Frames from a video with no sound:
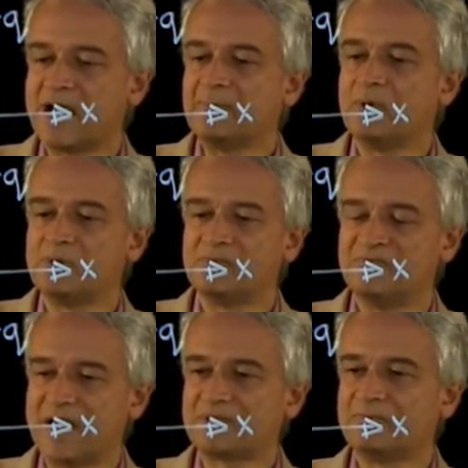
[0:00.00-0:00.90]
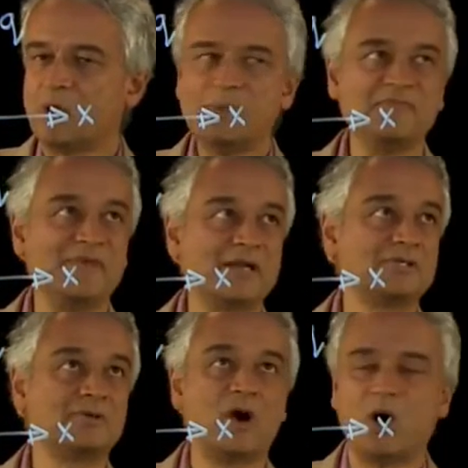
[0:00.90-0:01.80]
dipole moment
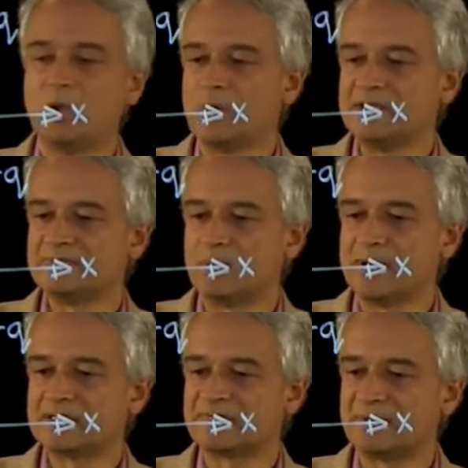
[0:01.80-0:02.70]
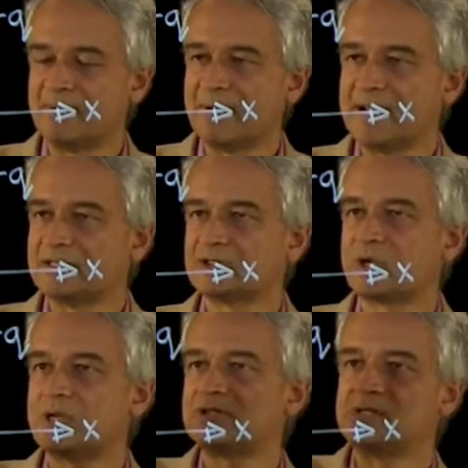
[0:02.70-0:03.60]
vector always points from the minus
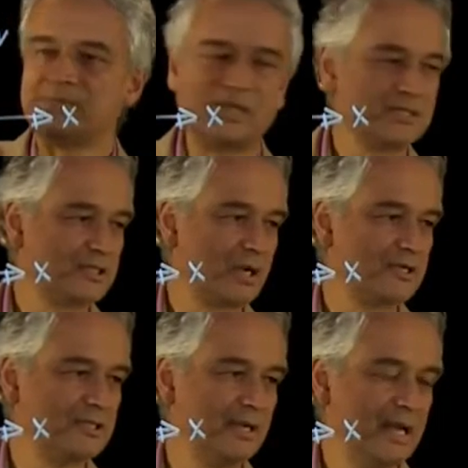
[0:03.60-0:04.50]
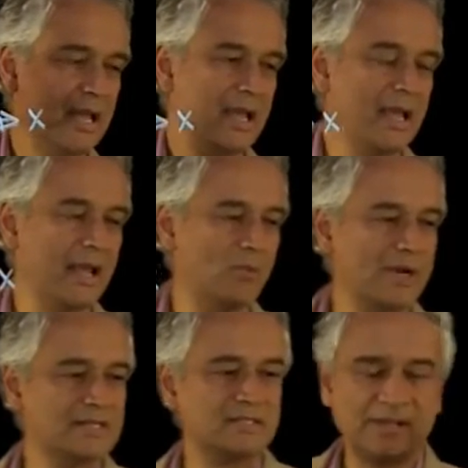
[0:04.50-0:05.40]
charge to the plus charge. And
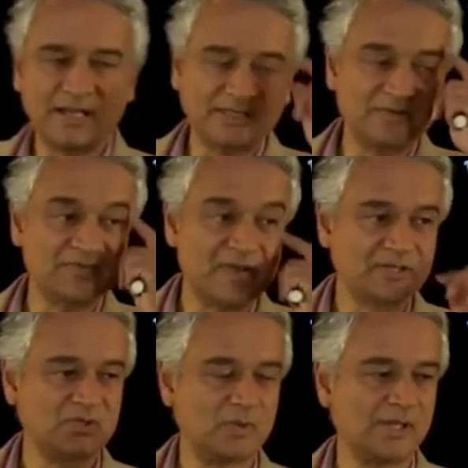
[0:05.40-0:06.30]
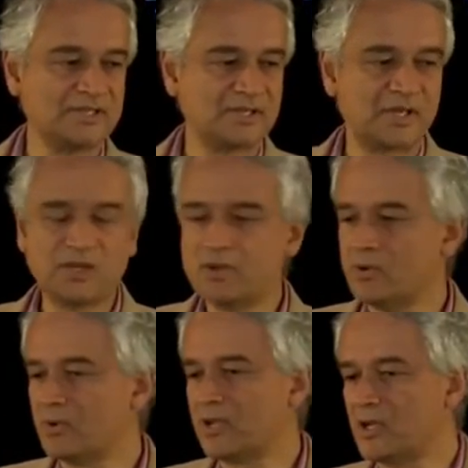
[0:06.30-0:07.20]
what is the length of this vector? Well, it's
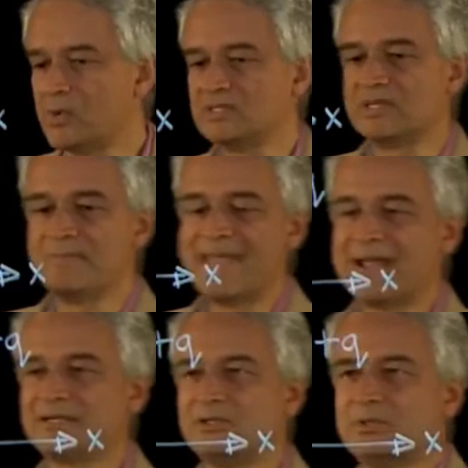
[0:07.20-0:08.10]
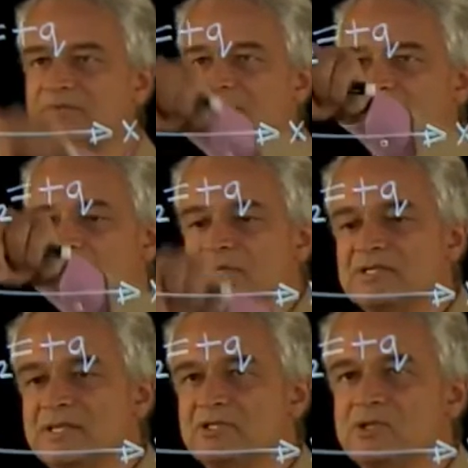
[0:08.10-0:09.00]
Q. Q is the magnitude of the
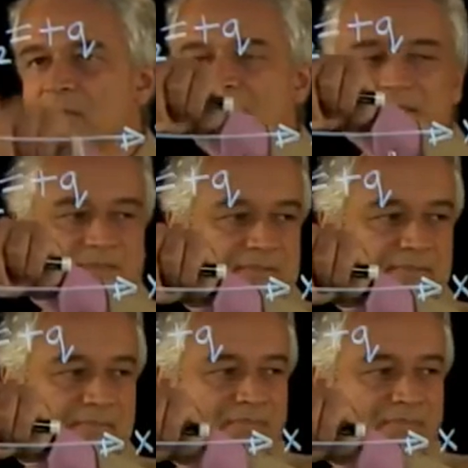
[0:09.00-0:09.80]
charges at the two ends,